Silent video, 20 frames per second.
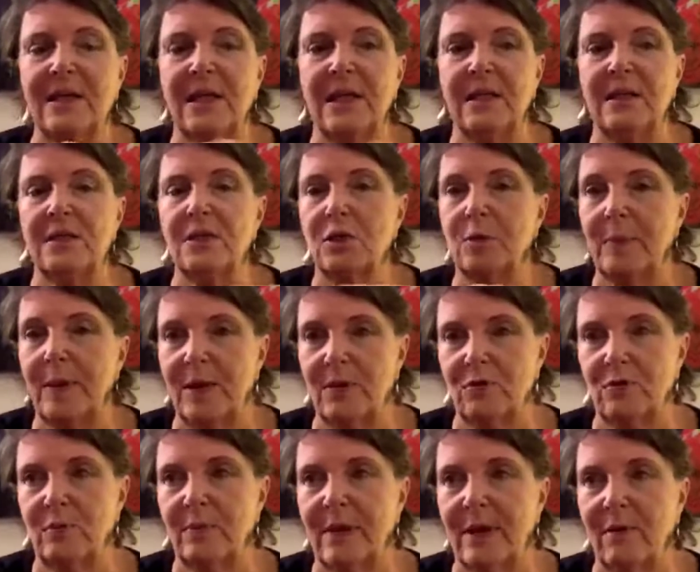into the
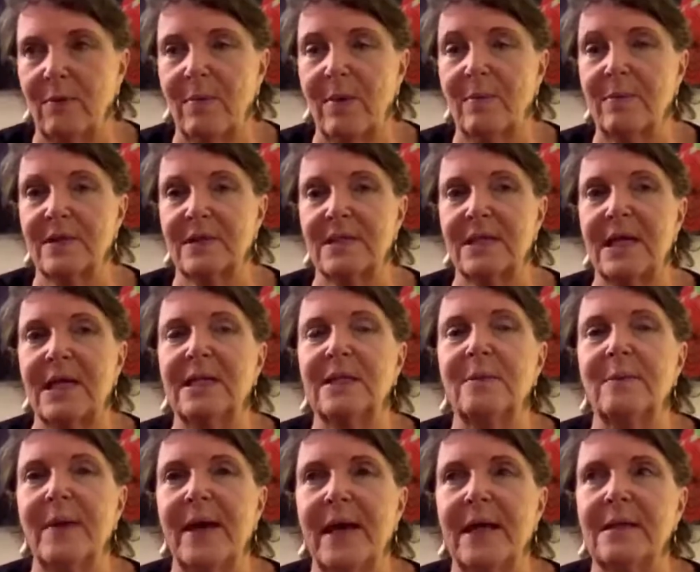bedroom and I remember seeing
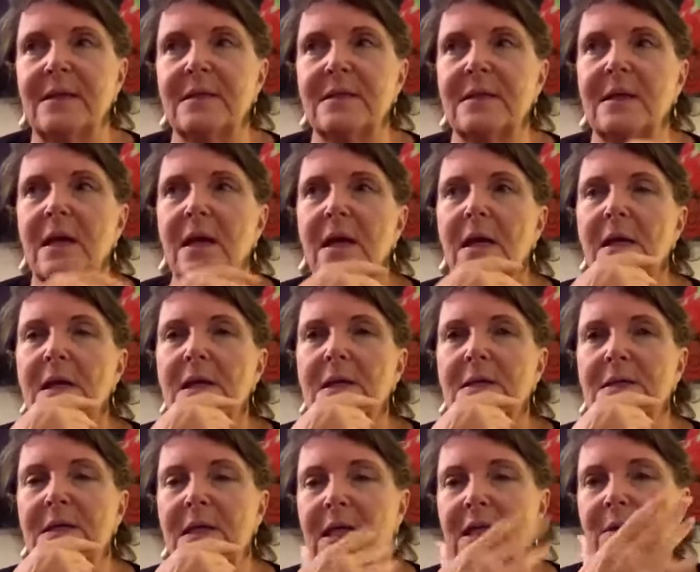the beds
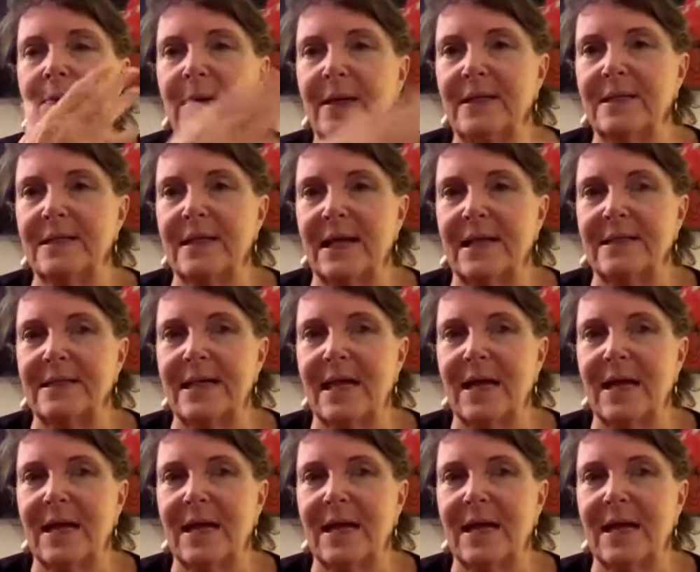seeing the bedside